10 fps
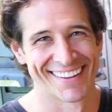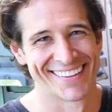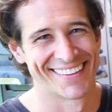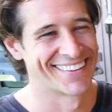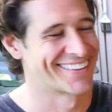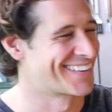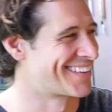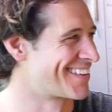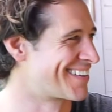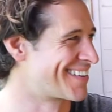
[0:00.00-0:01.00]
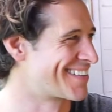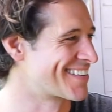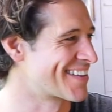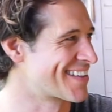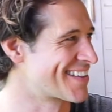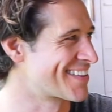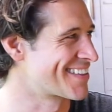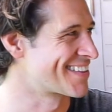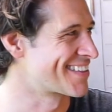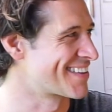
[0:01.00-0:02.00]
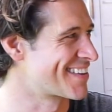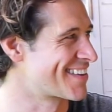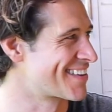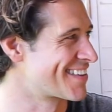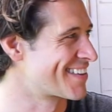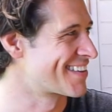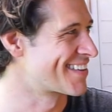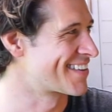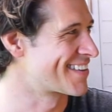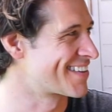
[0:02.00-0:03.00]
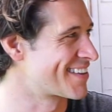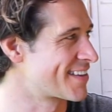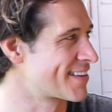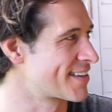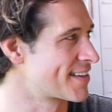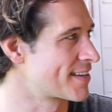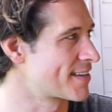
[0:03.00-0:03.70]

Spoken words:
The person shown says nothing.